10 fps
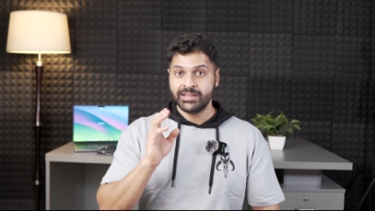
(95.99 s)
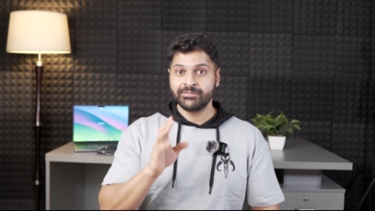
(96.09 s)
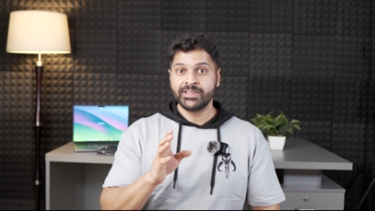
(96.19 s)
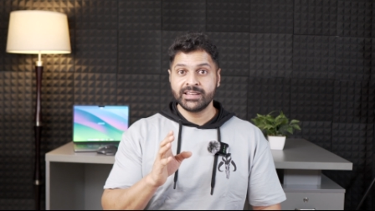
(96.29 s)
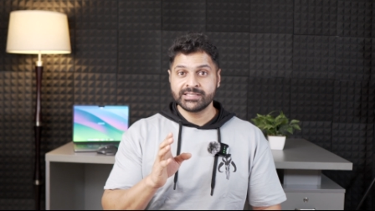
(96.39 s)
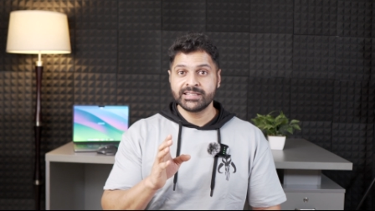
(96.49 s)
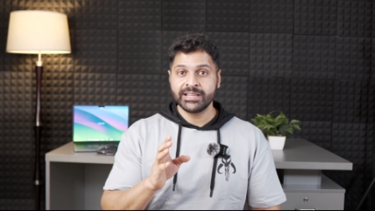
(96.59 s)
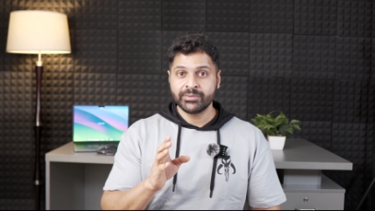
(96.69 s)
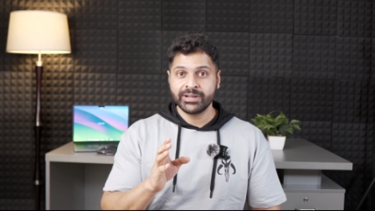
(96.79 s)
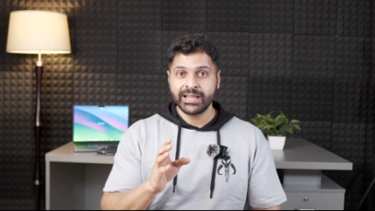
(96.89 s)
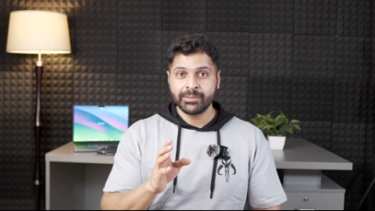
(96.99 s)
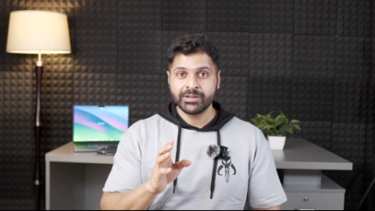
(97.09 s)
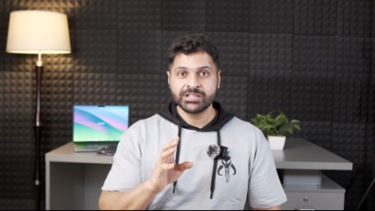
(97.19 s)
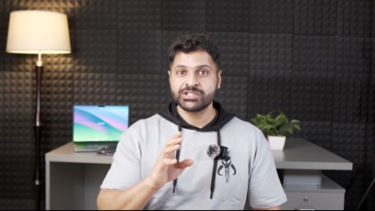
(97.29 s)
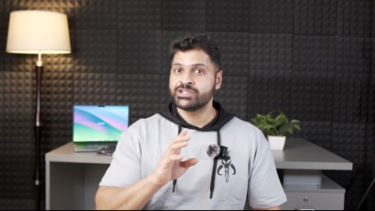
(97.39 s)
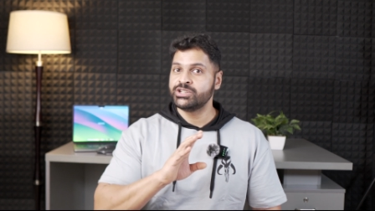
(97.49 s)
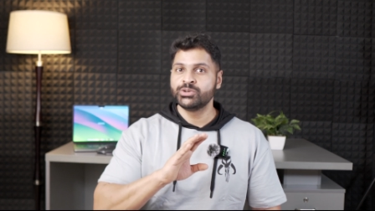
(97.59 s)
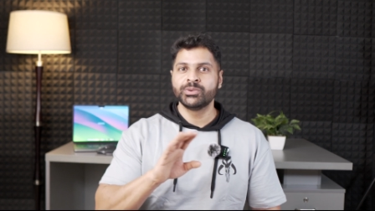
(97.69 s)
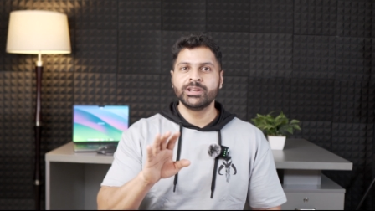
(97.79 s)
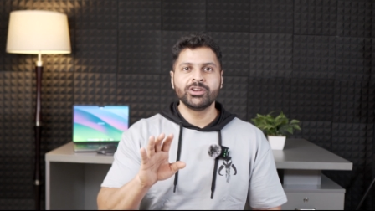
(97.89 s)
if there is liquid damage,
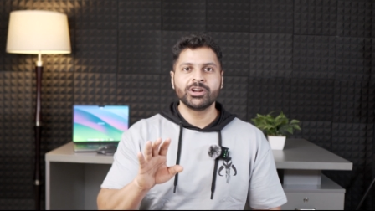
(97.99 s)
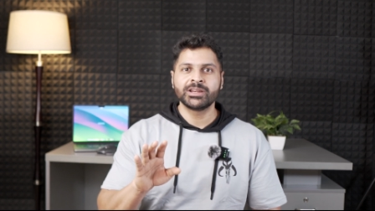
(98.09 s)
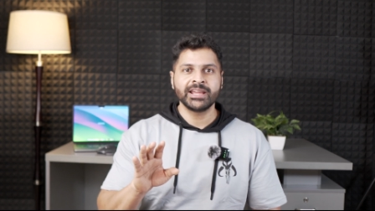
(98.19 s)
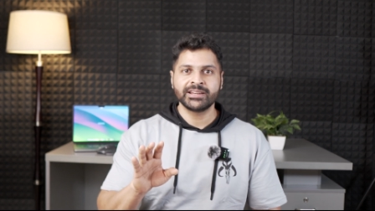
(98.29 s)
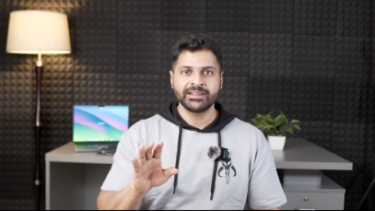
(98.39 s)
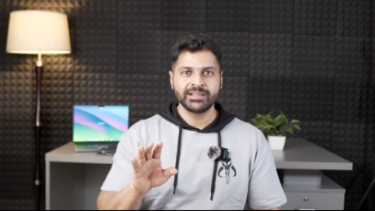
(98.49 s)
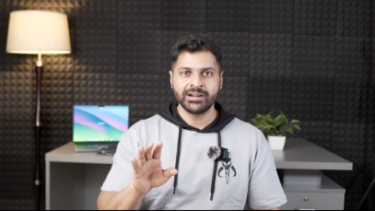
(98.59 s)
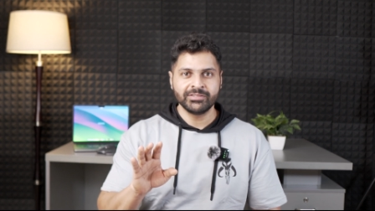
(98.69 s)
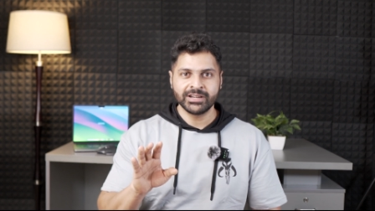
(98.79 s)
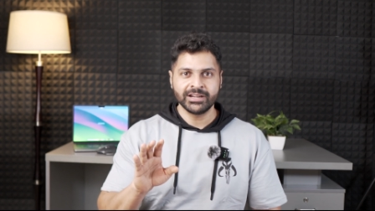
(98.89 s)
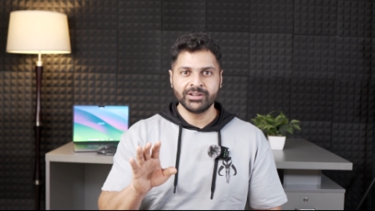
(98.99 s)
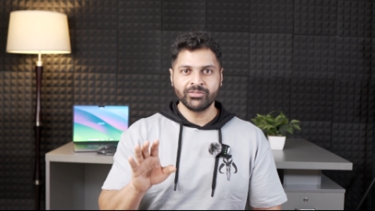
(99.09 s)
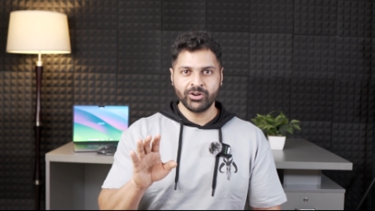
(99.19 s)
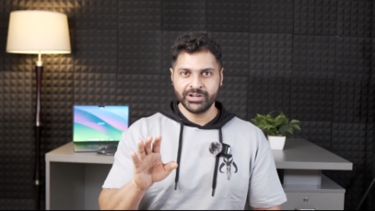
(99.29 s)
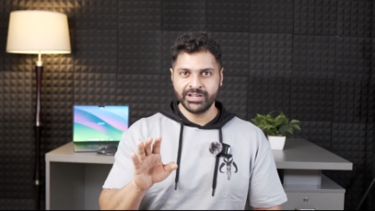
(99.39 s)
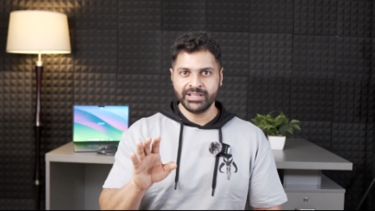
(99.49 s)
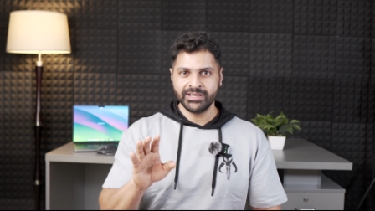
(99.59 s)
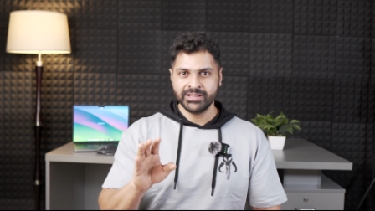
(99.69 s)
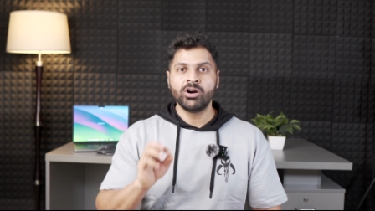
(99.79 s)
you will not get it covered under warranty.